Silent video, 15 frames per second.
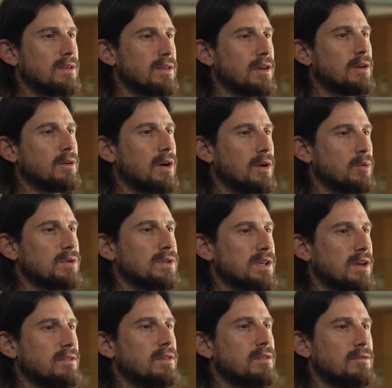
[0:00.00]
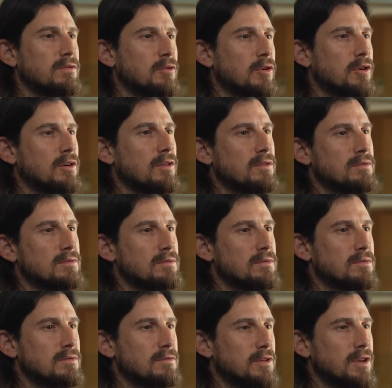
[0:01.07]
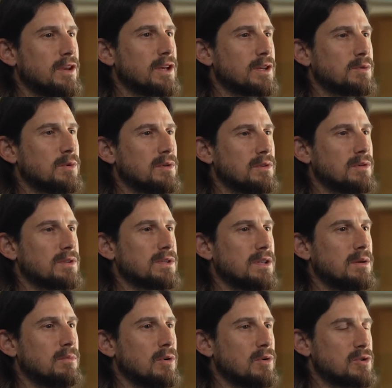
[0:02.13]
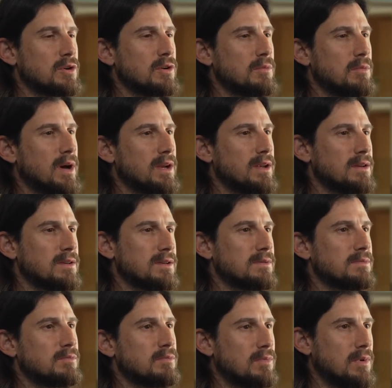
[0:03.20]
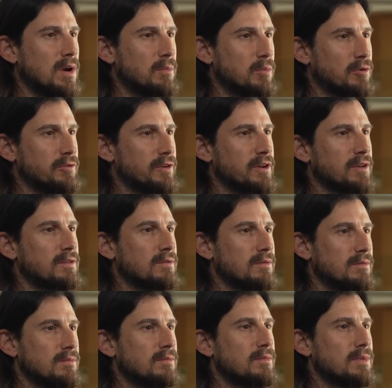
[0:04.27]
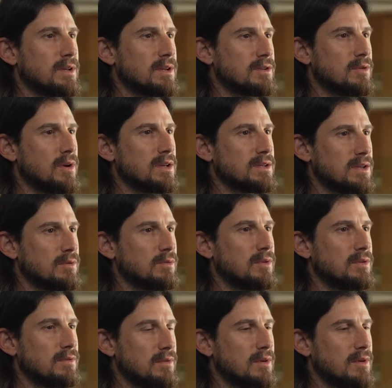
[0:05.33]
think I will save them for the next one, because the emotional body is a perfect place to ask it with.